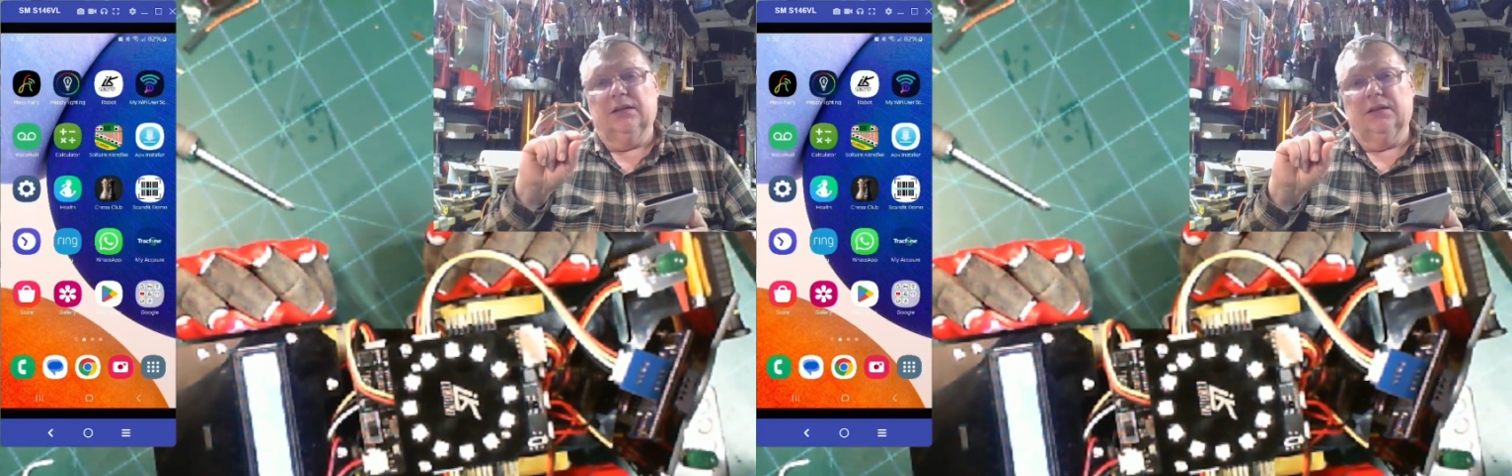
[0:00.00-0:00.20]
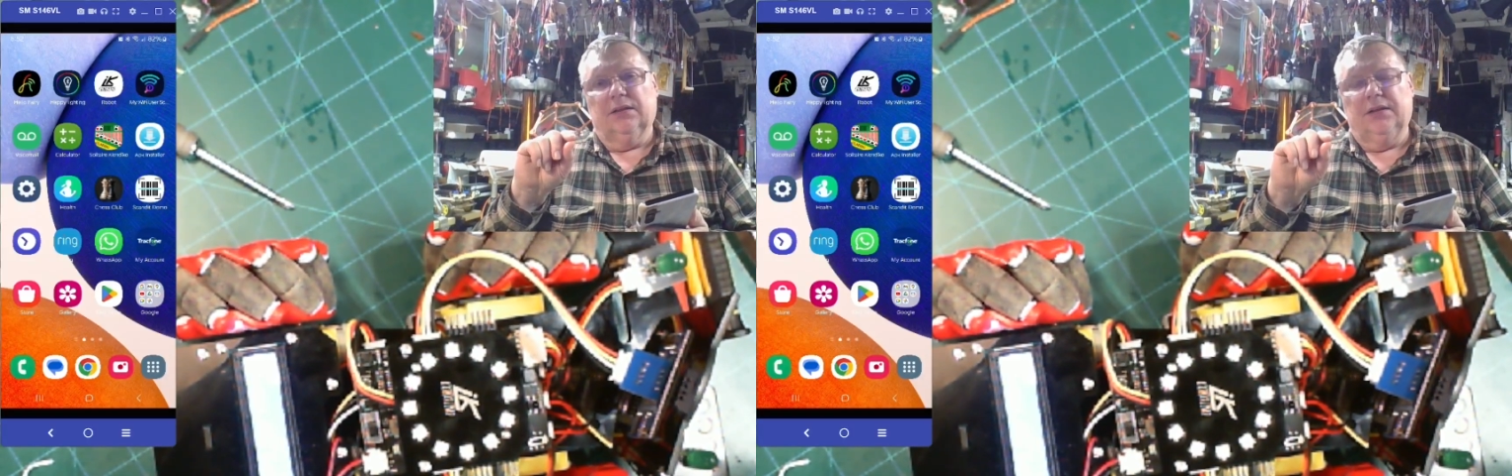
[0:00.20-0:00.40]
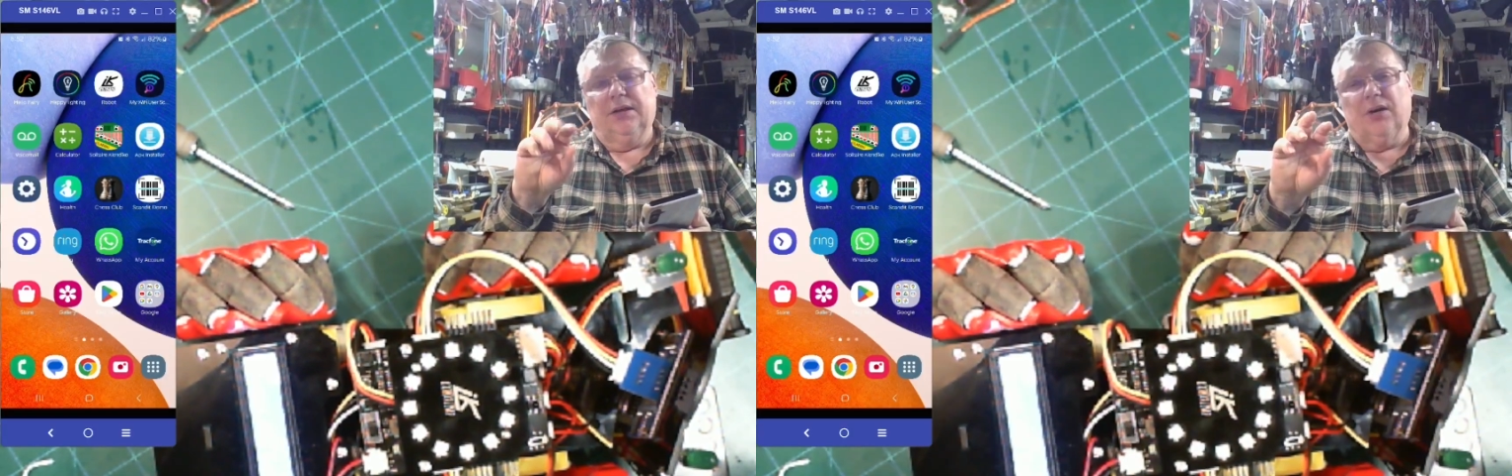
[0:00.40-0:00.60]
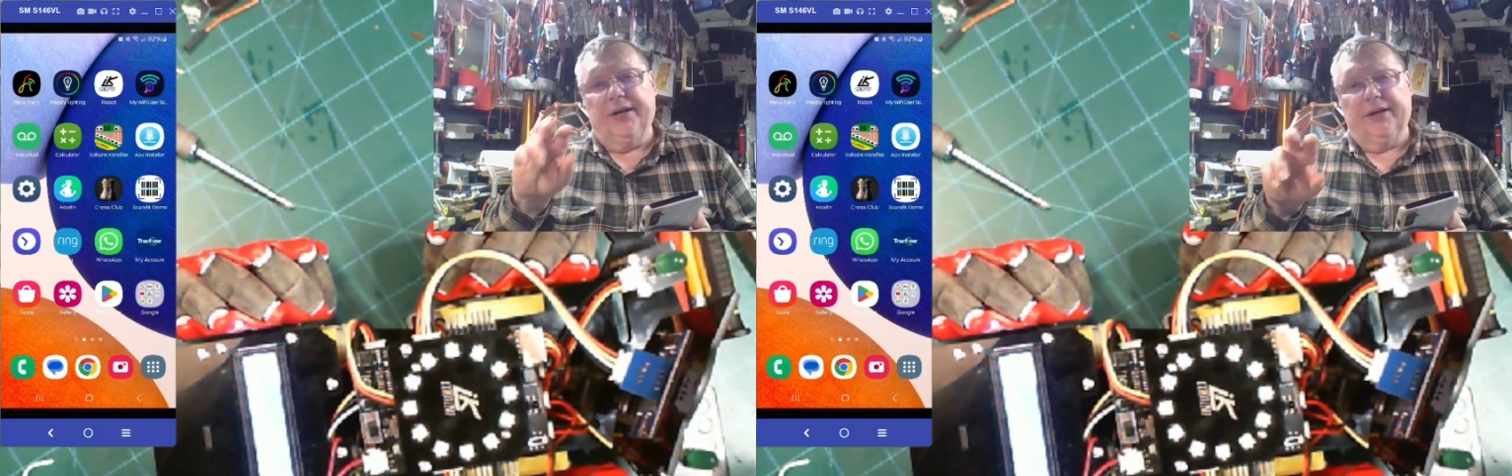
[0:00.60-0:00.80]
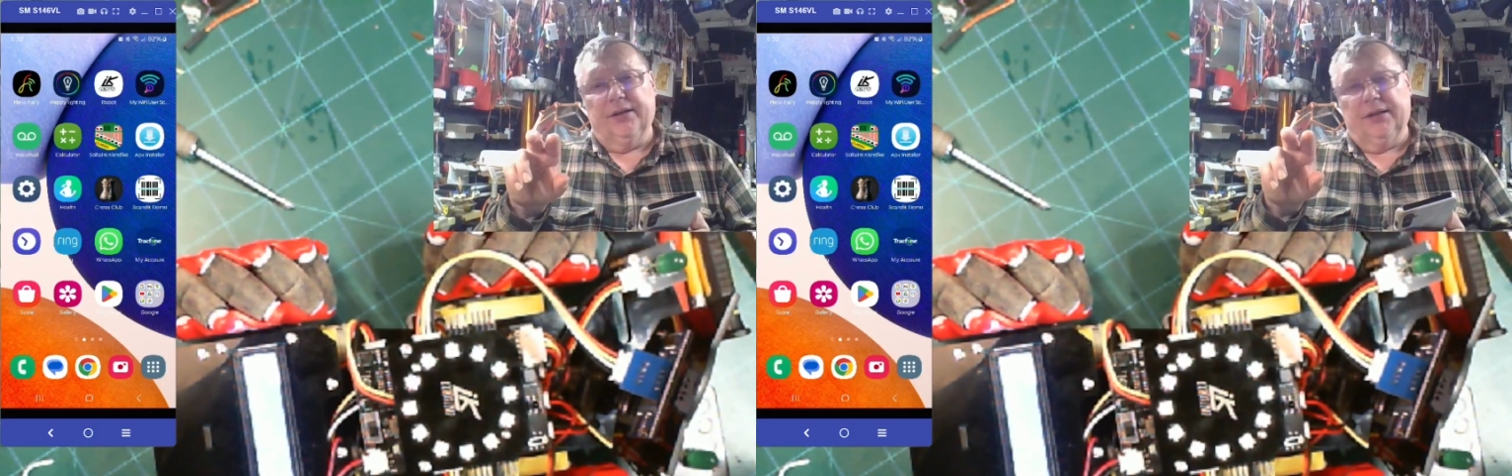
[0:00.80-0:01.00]
There
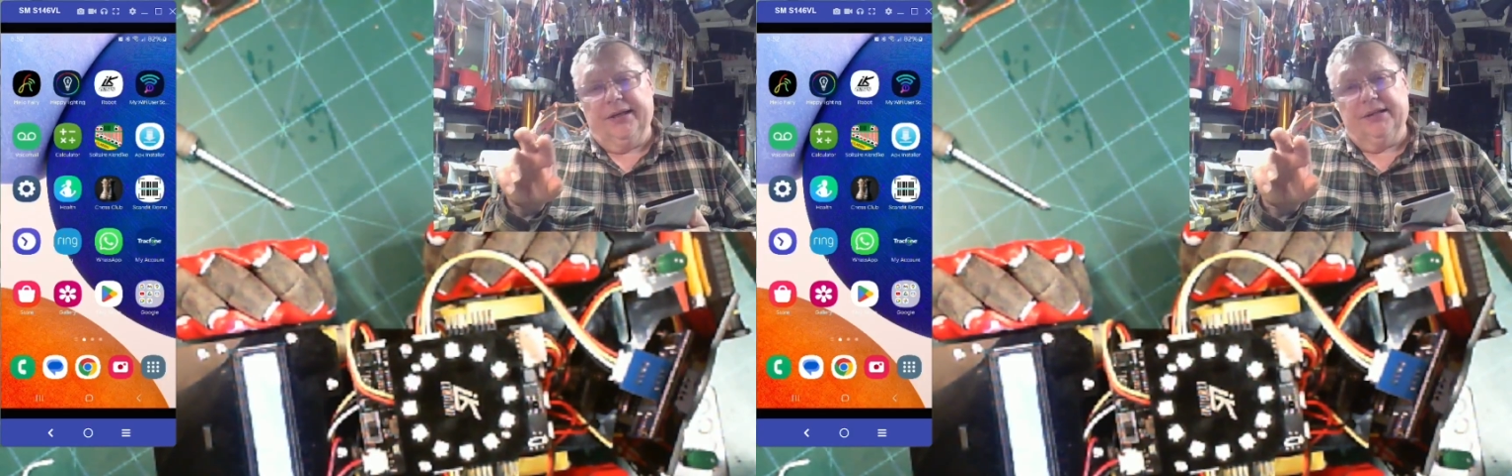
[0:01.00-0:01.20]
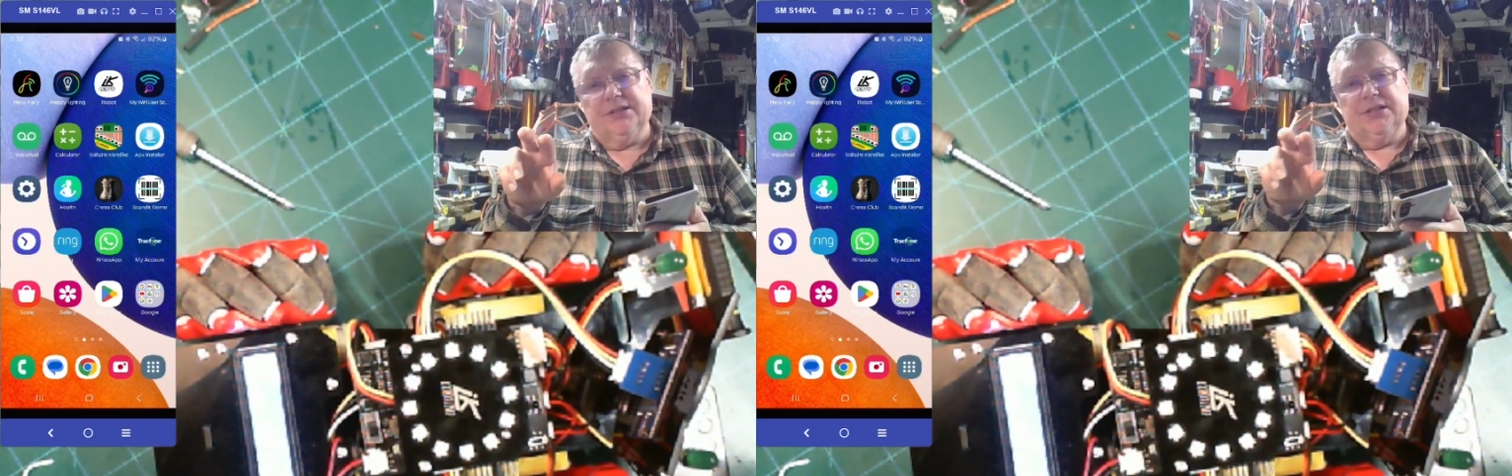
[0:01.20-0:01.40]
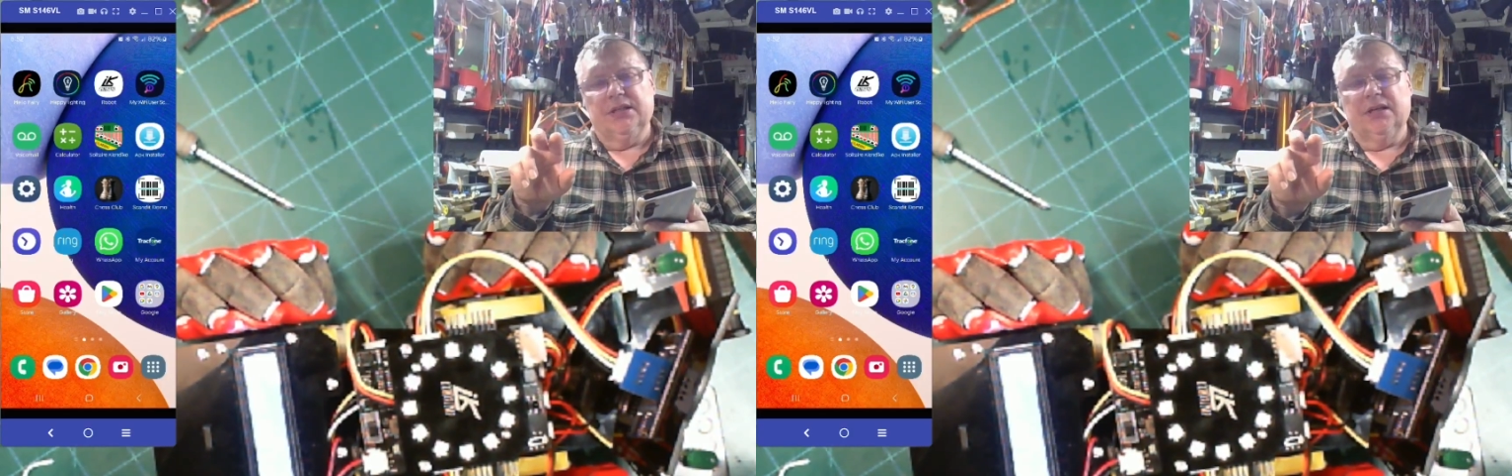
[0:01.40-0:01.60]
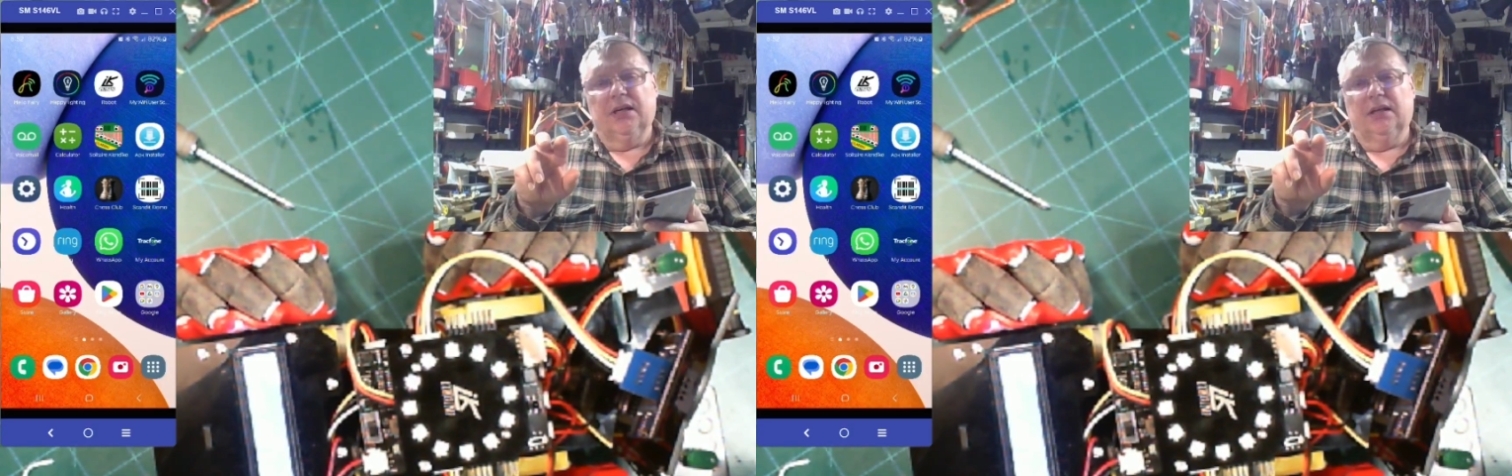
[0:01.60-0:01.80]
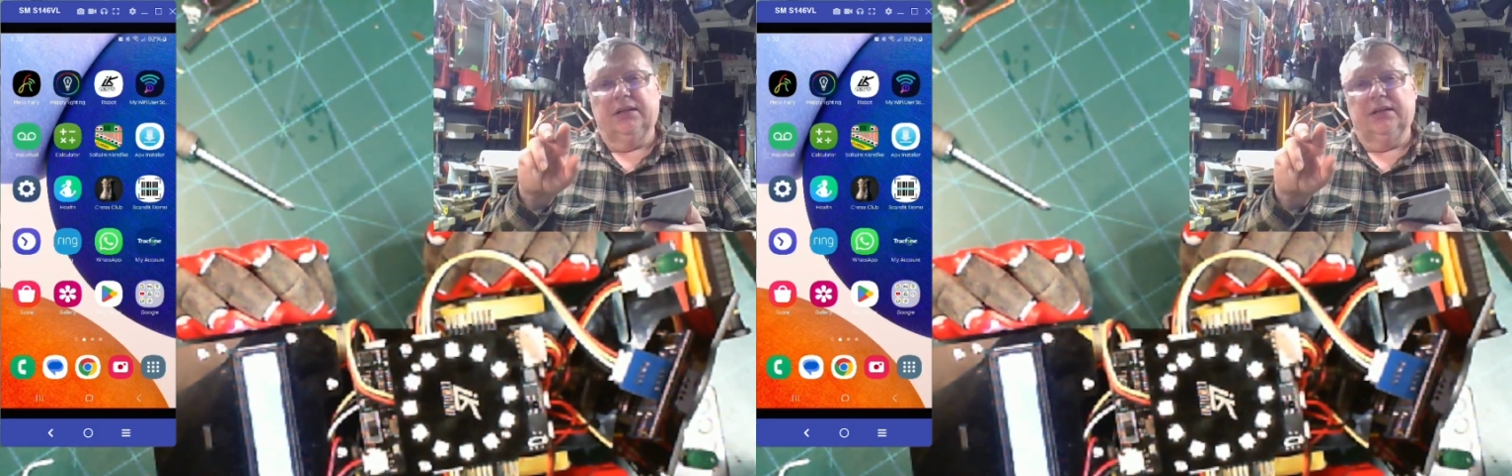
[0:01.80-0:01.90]
is the